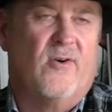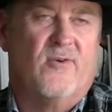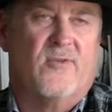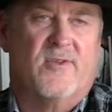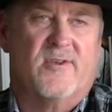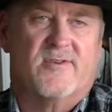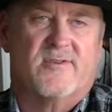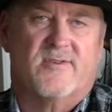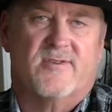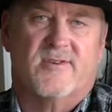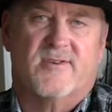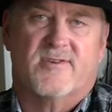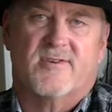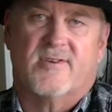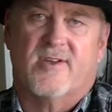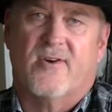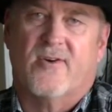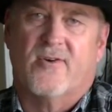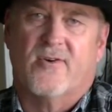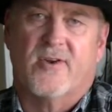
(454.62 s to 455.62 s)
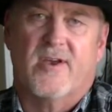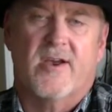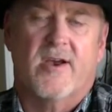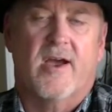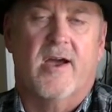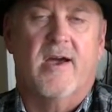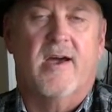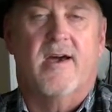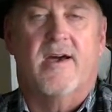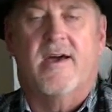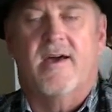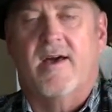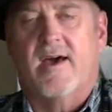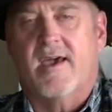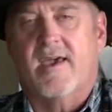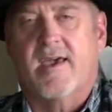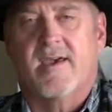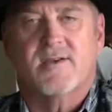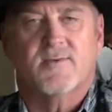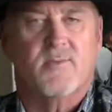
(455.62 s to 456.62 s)
this song here.
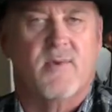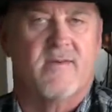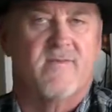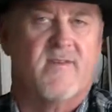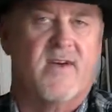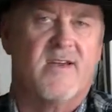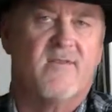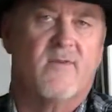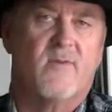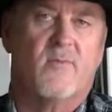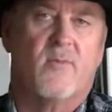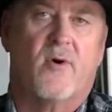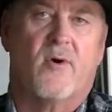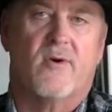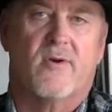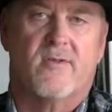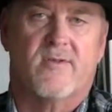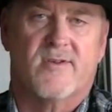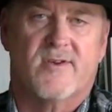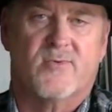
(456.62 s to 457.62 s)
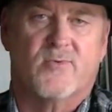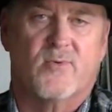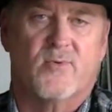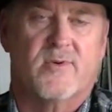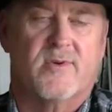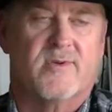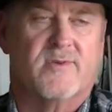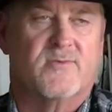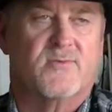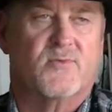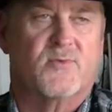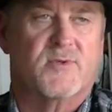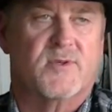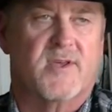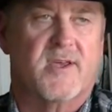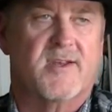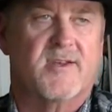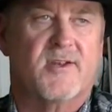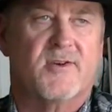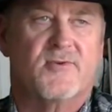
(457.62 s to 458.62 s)
I guess my favorite part of this one is
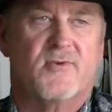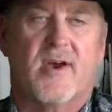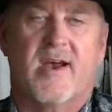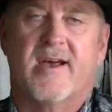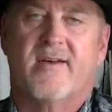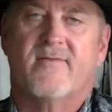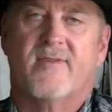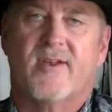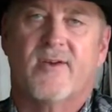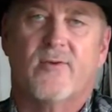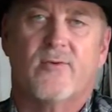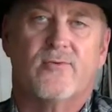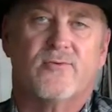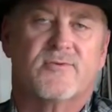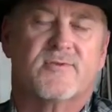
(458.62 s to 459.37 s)
getting to drive that old